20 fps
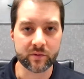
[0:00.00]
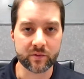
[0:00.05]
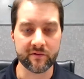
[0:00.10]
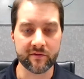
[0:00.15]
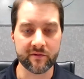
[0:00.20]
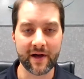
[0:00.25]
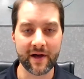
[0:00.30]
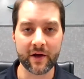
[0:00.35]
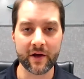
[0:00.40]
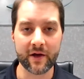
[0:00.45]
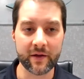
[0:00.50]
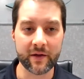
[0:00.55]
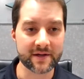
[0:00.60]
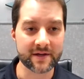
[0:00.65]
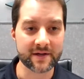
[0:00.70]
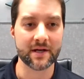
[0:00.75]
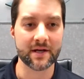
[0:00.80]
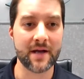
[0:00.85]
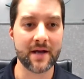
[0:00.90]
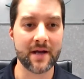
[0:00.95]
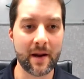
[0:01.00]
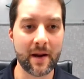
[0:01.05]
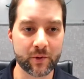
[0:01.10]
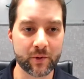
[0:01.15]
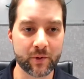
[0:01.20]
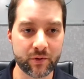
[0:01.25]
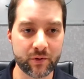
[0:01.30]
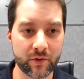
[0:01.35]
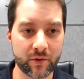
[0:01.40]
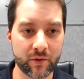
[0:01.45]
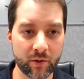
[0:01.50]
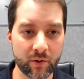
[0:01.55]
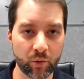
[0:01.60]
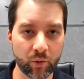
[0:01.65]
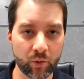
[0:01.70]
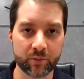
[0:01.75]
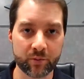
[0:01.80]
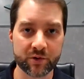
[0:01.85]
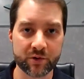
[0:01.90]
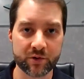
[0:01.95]
We've evaluated this as an opportunity
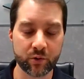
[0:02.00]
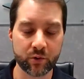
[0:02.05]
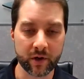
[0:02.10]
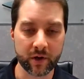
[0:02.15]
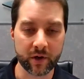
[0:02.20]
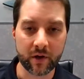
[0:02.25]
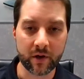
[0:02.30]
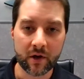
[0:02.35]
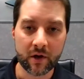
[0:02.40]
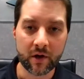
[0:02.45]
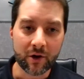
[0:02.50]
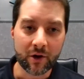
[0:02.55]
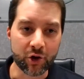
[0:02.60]
worth pursuing.